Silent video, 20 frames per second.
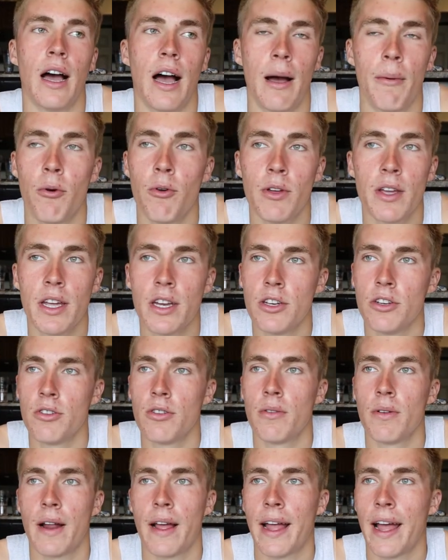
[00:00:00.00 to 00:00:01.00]
I'm only going to
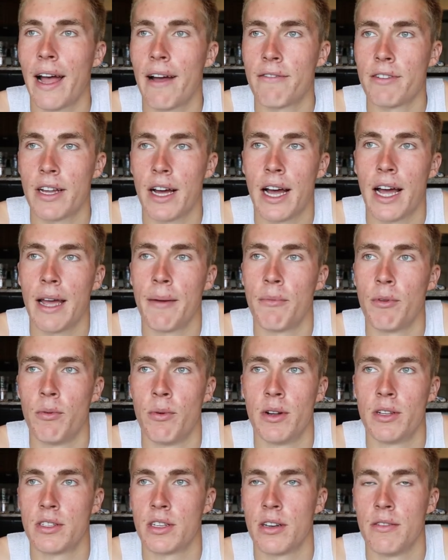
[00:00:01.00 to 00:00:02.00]
do it when I have time and
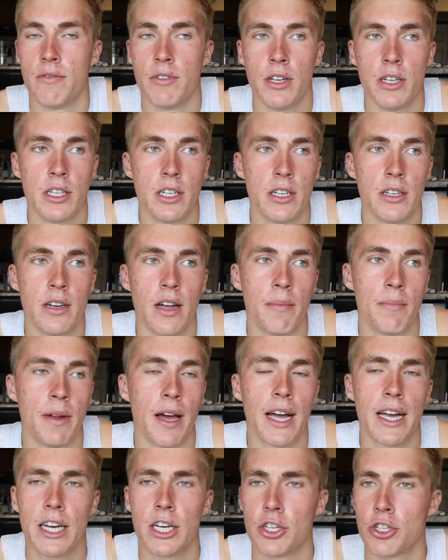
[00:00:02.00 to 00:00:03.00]
when it's convenient. I'm
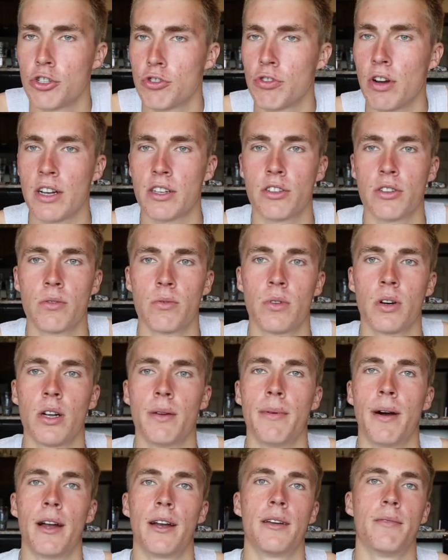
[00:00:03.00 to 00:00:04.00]
not going to stress or worry
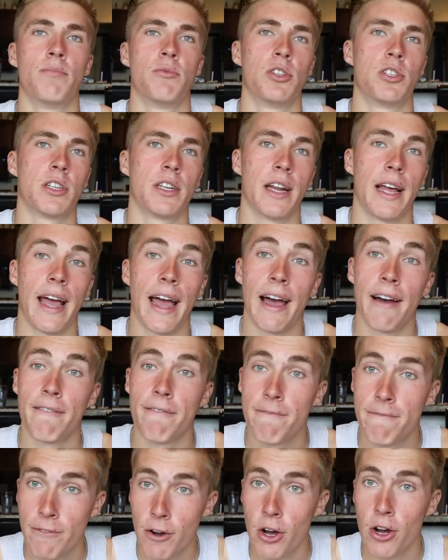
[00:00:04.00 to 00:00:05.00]
about it. I'm just going to have
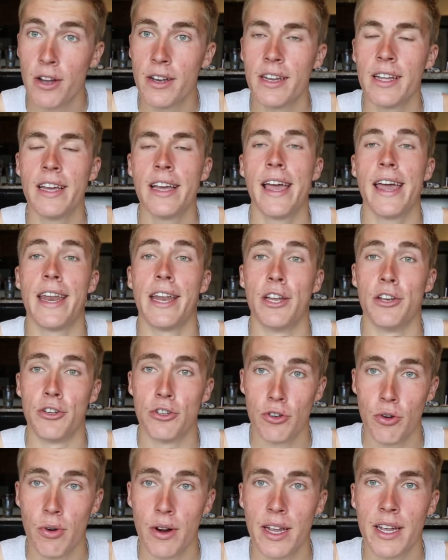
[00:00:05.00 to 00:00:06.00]
fun and
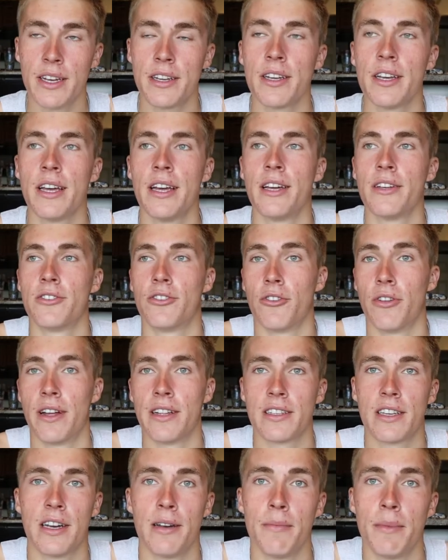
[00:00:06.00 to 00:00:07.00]
enjoy it. So
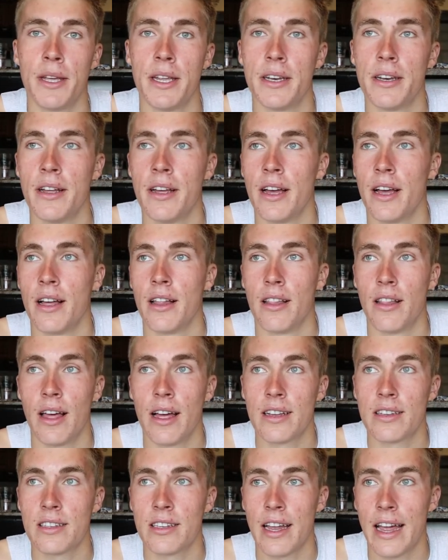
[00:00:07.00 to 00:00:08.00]
that's going to mean
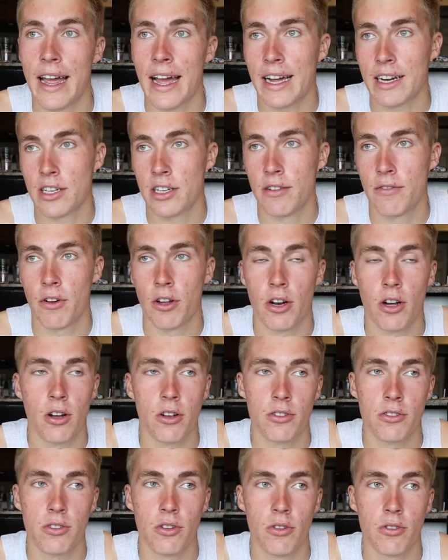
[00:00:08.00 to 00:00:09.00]
less active on
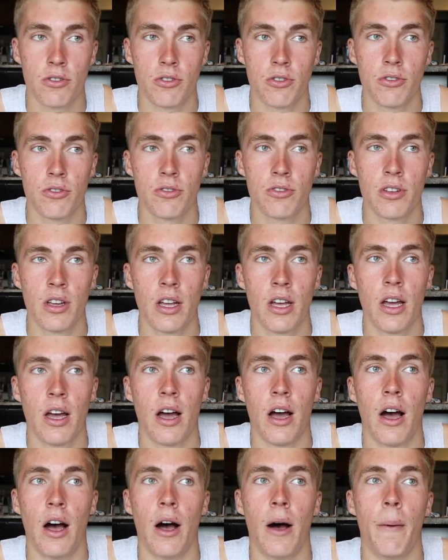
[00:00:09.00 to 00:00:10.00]
all socials,
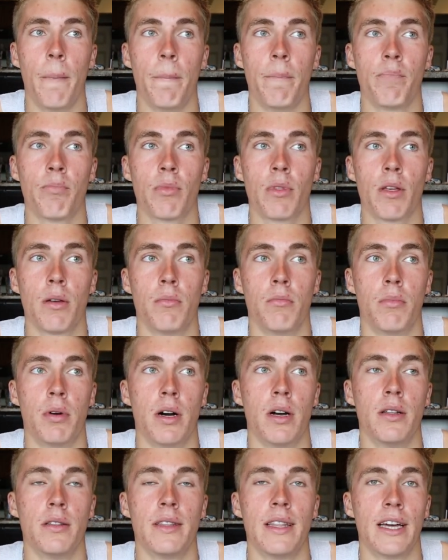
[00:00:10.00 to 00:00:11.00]
um,
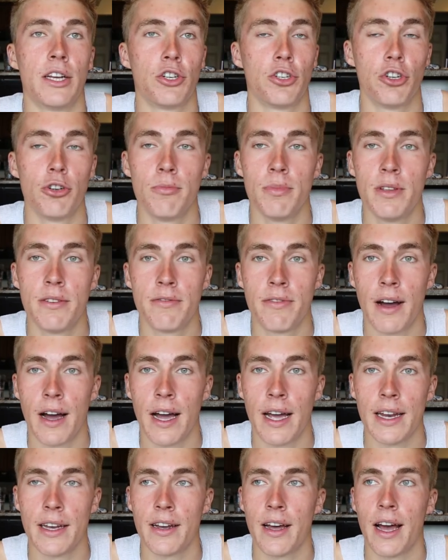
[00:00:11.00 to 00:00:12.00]
but that should be
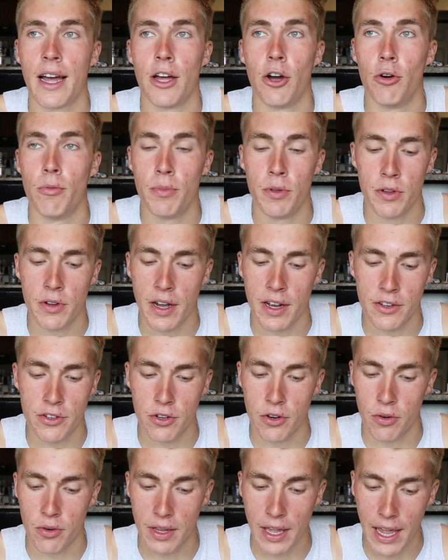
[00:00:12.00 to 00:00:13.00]
fine. I hope you guys
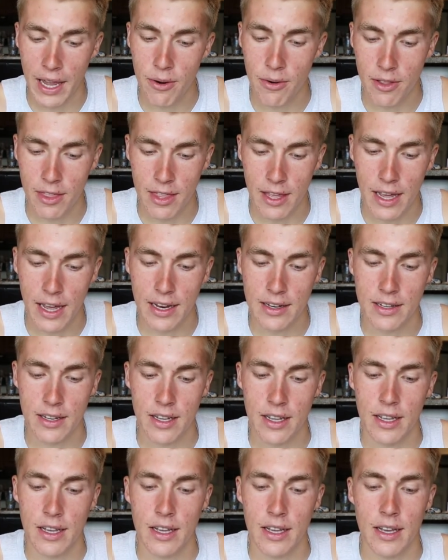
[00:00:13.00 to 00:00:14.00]
are okay with that.
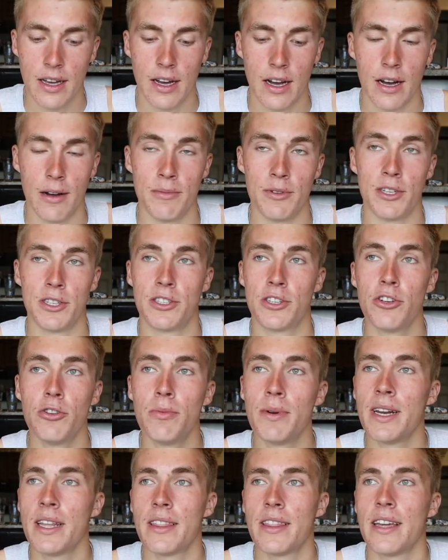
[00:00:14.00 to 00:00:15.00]
Um, just too
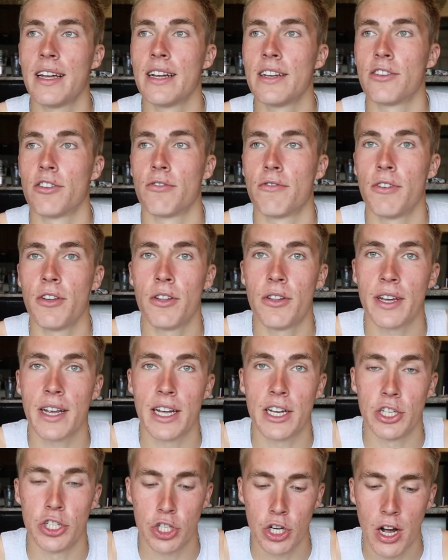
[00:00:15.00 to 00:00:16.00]
many things are feeling like
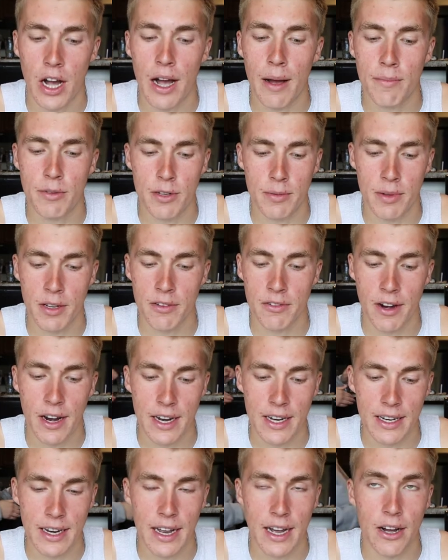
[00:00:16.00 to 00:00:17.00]
a job to me
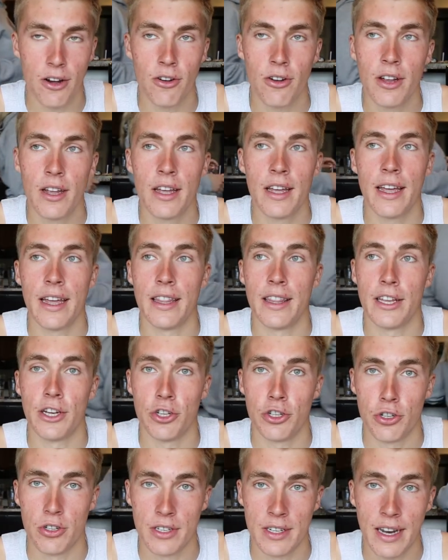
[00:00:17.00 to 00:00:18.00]
right now, and they
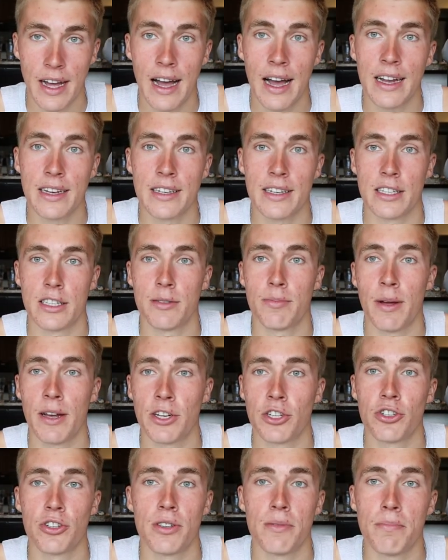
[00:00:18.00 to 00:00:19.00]
should not,
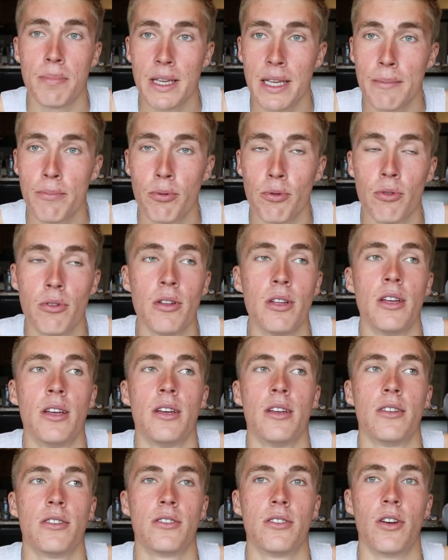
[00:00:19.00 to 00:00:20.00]
especially people.
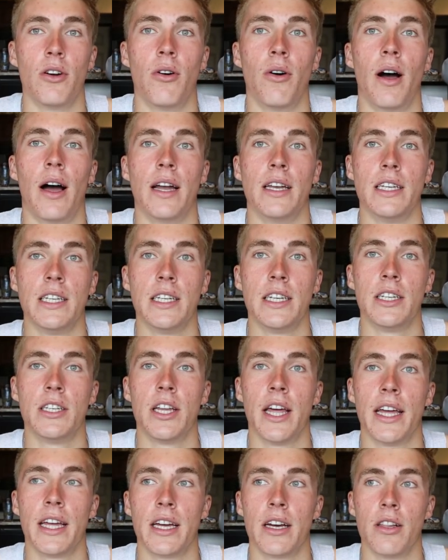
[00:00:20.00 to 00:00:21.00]
So I need to
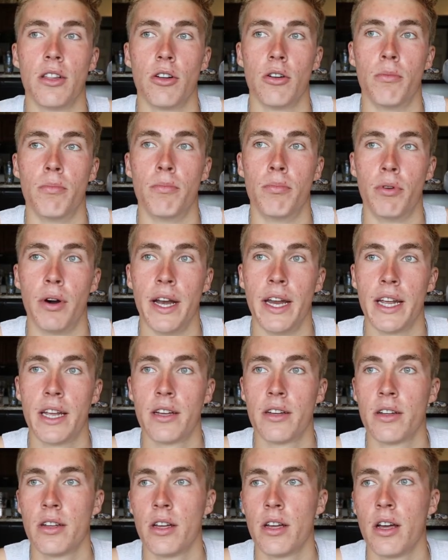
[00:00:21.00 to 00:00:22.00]
take a little
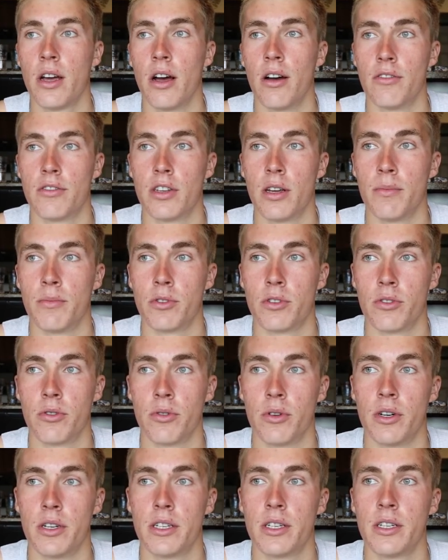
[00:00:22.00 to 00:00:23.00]
break of some
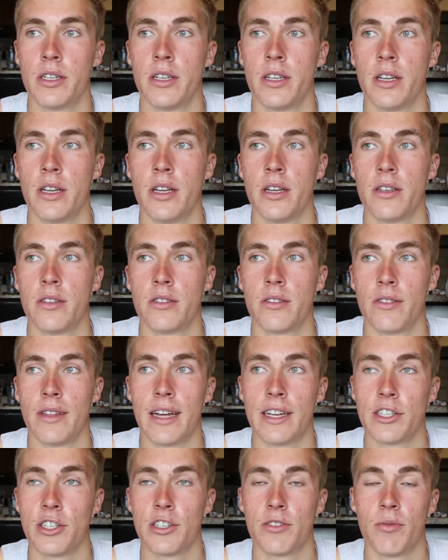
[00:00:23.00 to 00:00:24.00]
sort. So
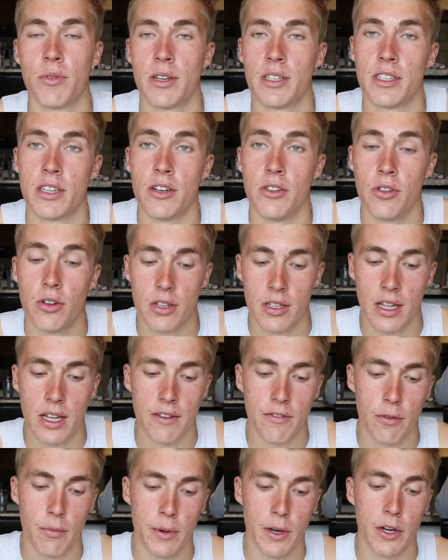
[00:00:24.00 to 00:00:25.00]
that's just what it's going to look
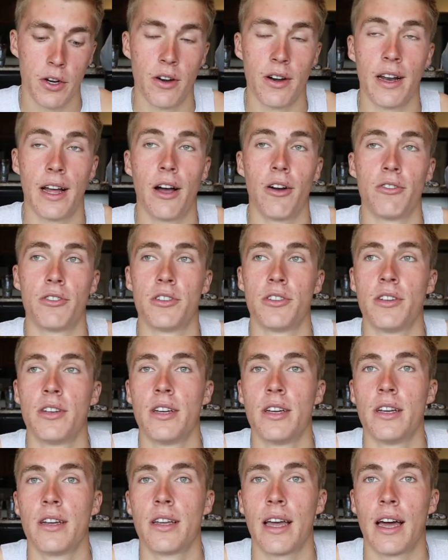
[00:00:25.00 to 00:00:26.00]
like from here on out.
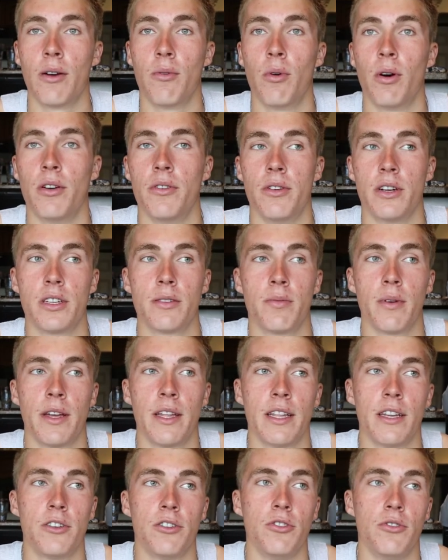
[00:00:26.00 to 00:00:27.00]
Kind of wanted to
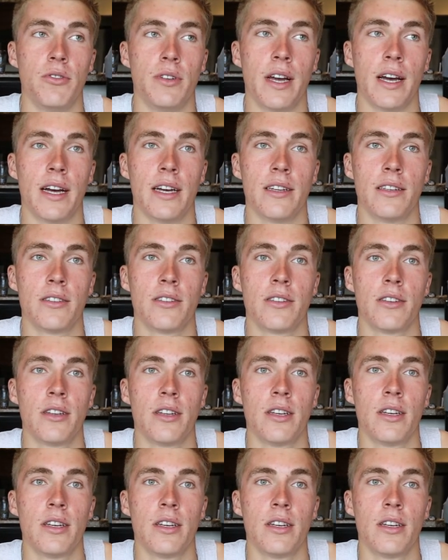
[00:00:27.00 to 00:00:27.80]
explain that to you guys.